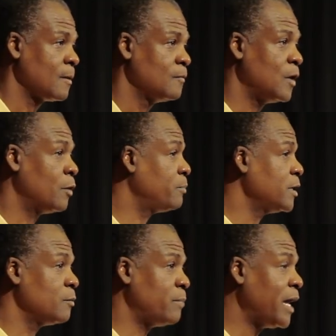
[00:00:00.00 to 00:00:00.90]
Now,
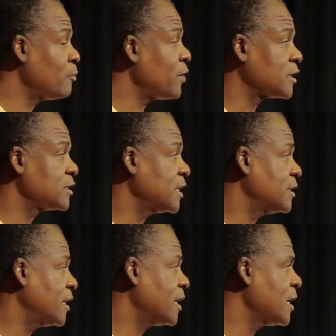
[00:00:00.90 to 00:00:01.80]
in batting practice
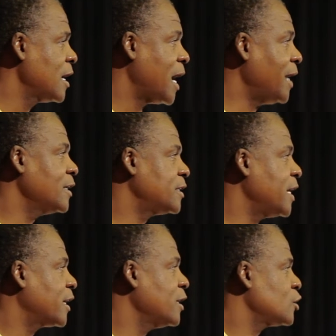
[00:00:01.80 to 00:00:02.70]
that day, I didn't
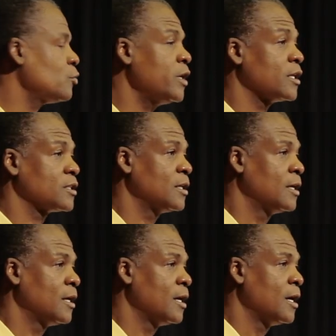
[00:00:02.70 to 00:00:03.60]
take any swings.
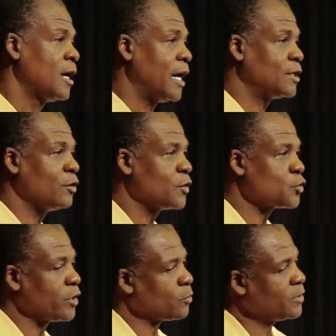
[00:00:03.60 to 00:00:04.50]
I told the
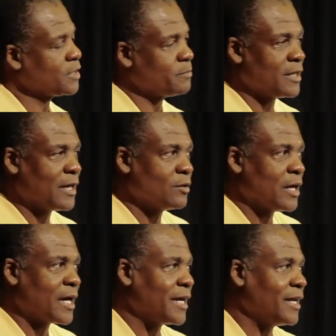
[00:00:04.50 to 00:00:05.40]
trainer, please, man, I, don't,
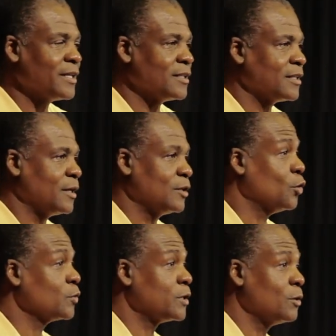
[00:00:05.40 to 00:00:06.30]
I can't hit today.
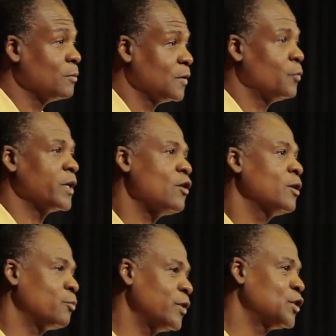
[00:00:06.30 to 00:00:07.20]
Don't tell, you know, we
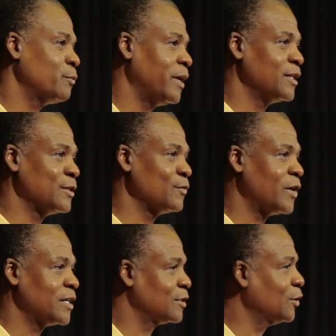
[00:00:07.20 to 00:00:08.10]
called him preacher man, Jim
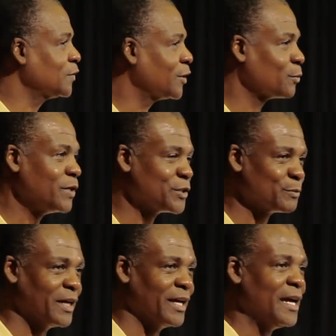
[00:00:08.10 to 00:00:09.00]
Frey Said, don't tell the preacher
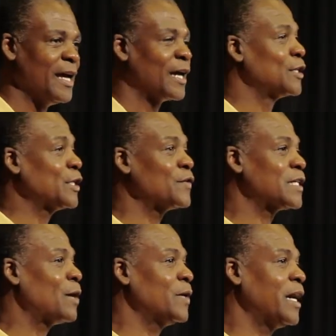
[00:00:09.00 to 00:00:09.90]
man. Because every
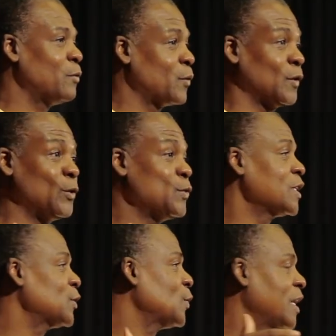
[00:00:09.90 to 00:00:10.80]
time we, we were
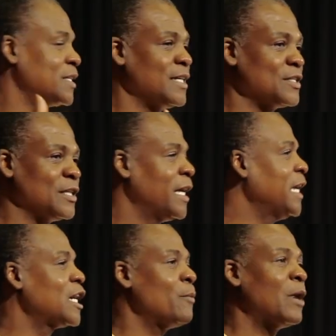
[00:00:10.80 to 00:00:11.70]
losing during that season,
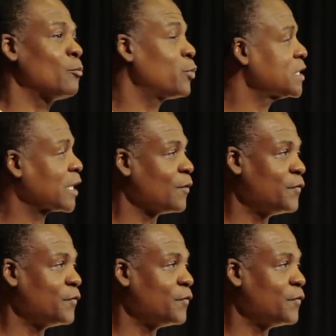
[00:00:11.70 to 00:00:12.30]
he'd come out and preach like a